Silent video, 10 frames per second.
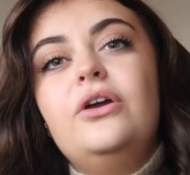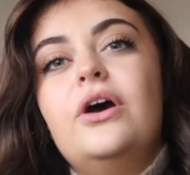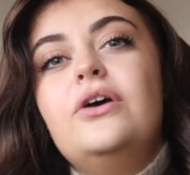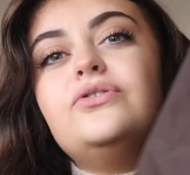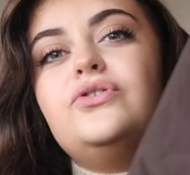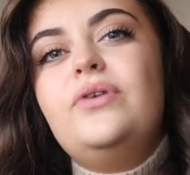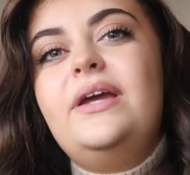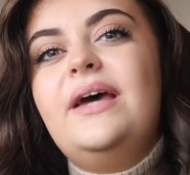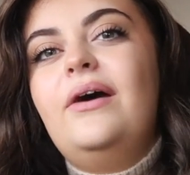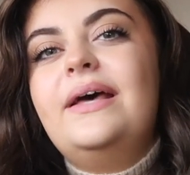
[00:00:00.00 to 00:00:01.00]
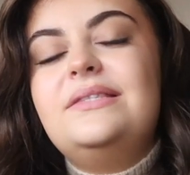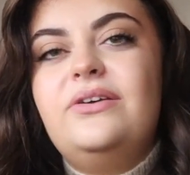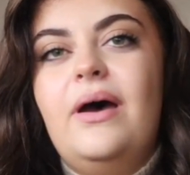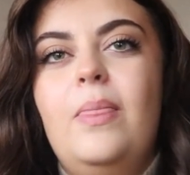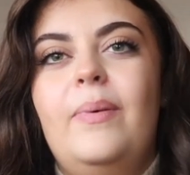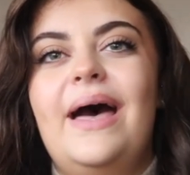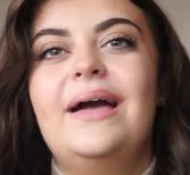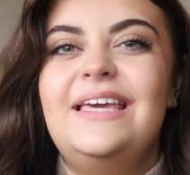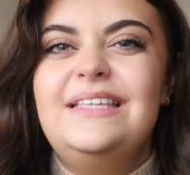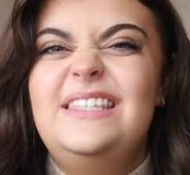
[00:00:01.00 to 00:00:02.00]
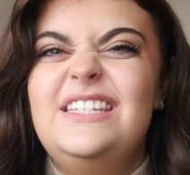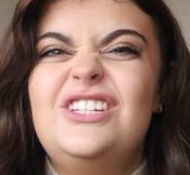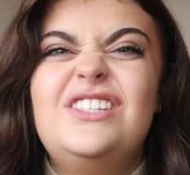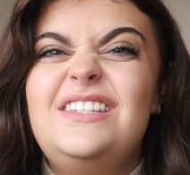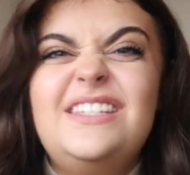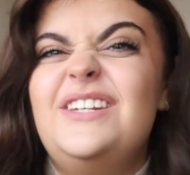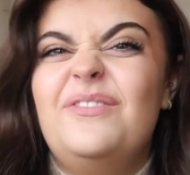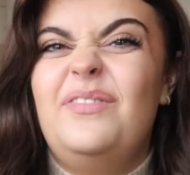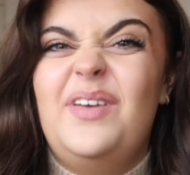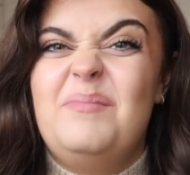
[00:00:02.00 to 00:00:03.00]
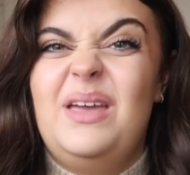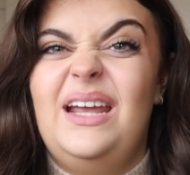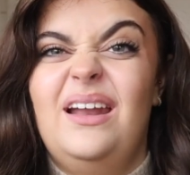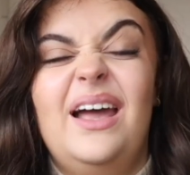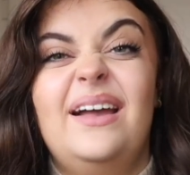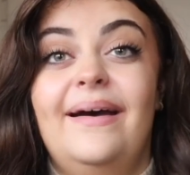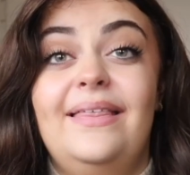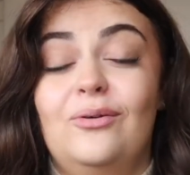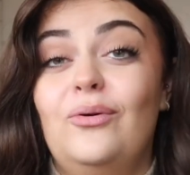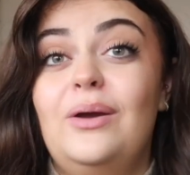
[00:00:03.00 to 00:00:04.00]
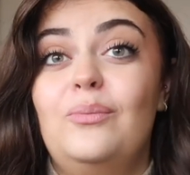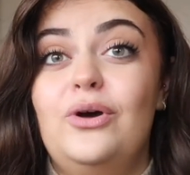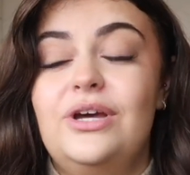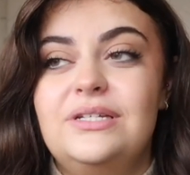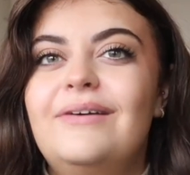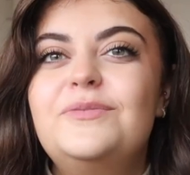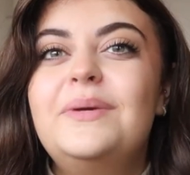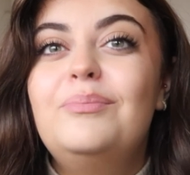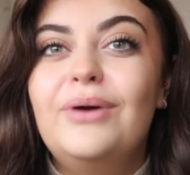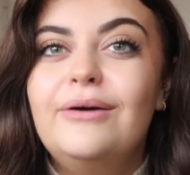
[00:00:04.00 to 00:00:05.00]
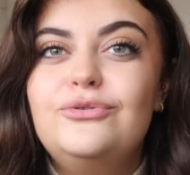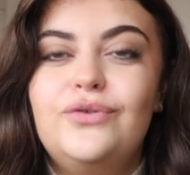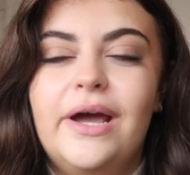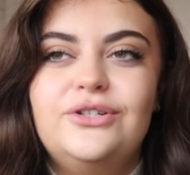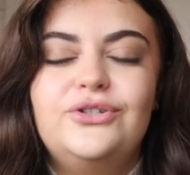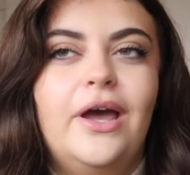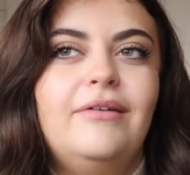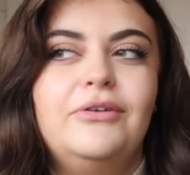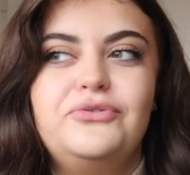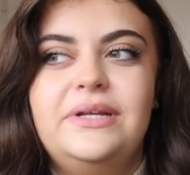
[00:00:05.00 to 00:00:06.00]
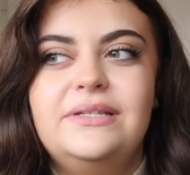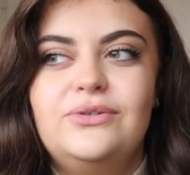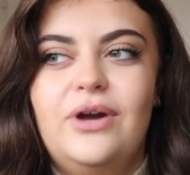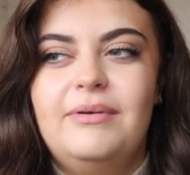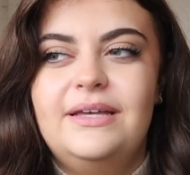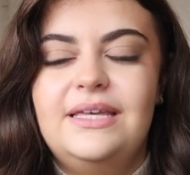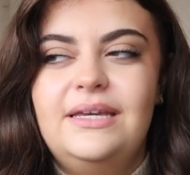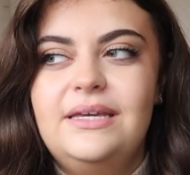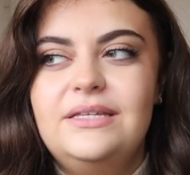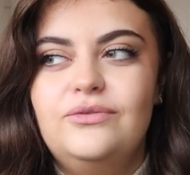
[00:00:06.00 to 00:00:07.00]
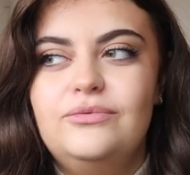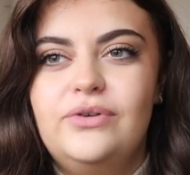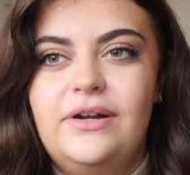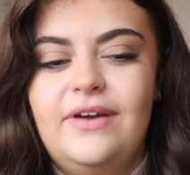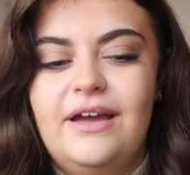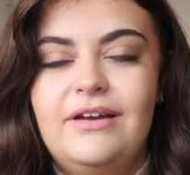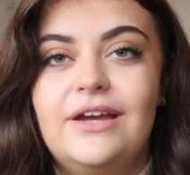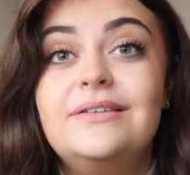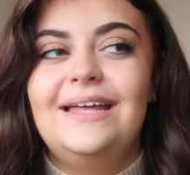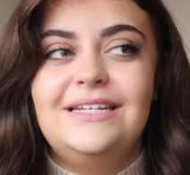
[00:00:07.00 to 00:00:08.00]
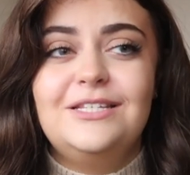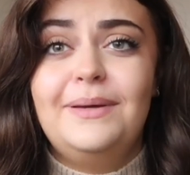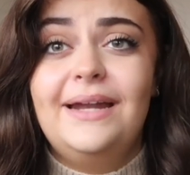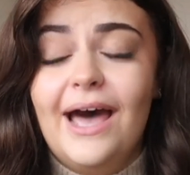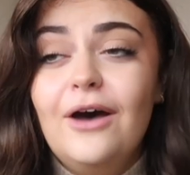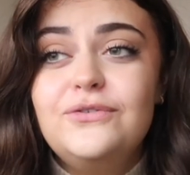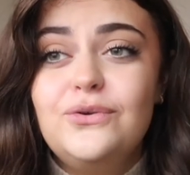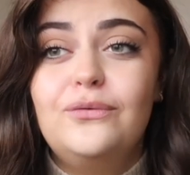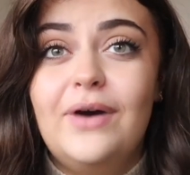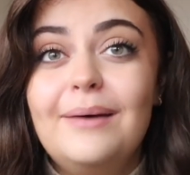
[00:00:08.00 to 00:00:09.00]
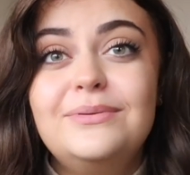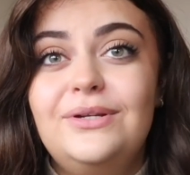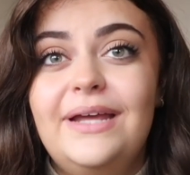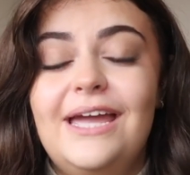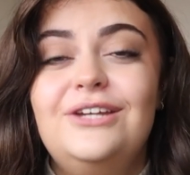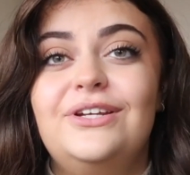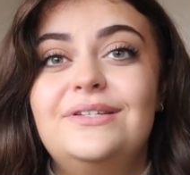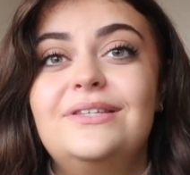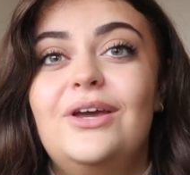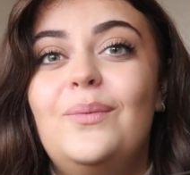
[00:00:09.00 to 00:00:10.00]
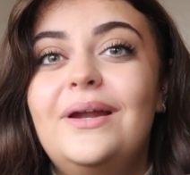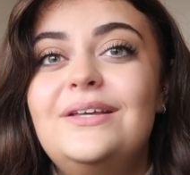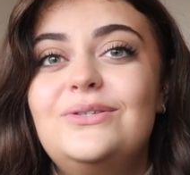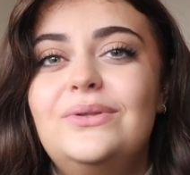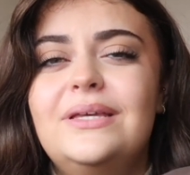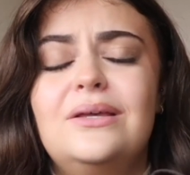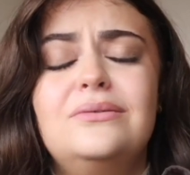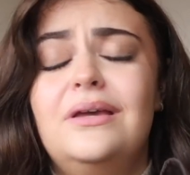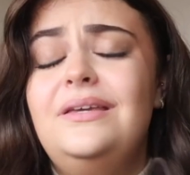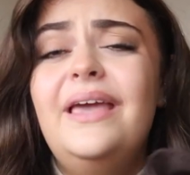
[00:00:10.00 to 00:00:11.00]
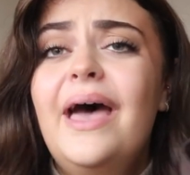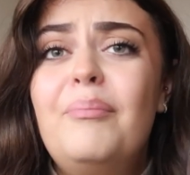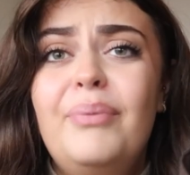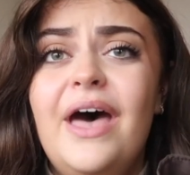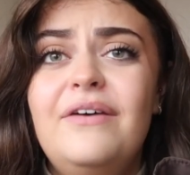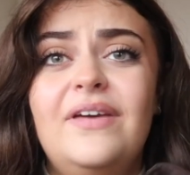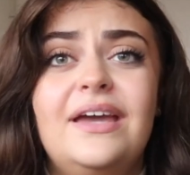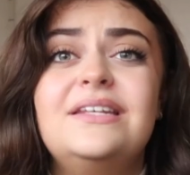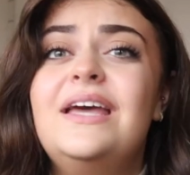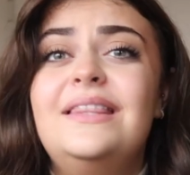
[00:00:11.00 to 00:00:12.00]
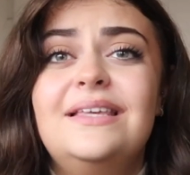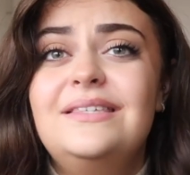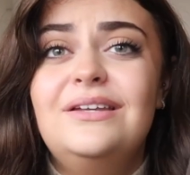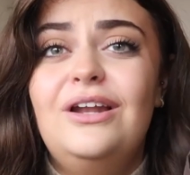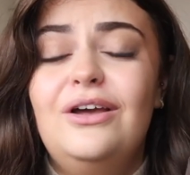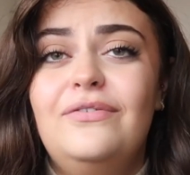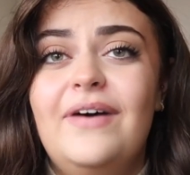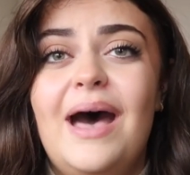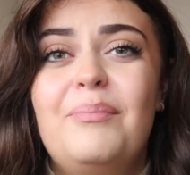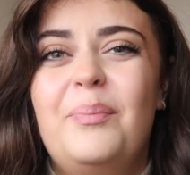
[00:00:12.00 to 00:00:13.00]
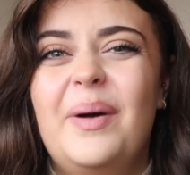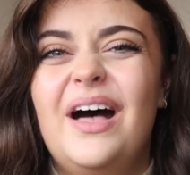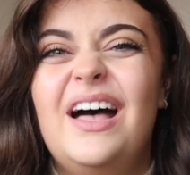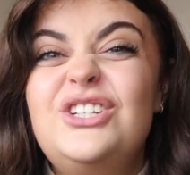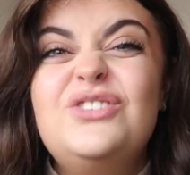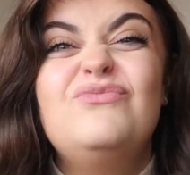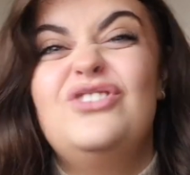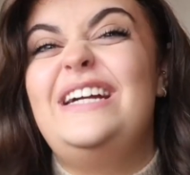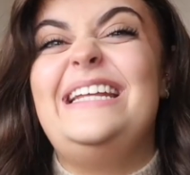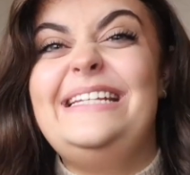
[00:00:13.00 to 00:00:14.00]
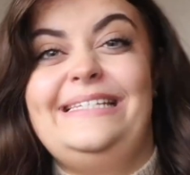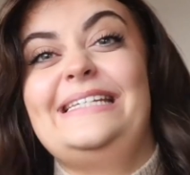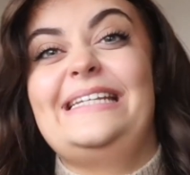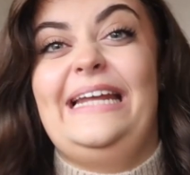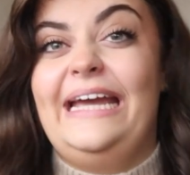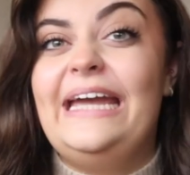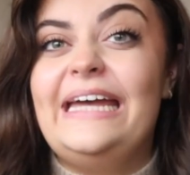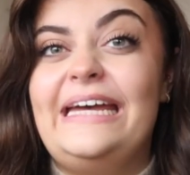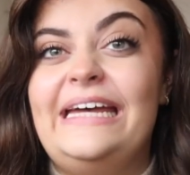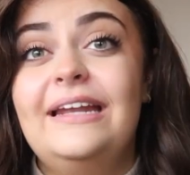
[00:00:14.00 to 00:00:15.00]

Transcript: goes straight down to the tie on the back. This just didn't fit me like I thought it would. There has been a brown trench going around on Instagram. I think it is from Stradivarius and it's been out of stock for absolutely ages. So when I saw this, I was like, yeah, perfect. This is gonna look fab, but it just really didn't hit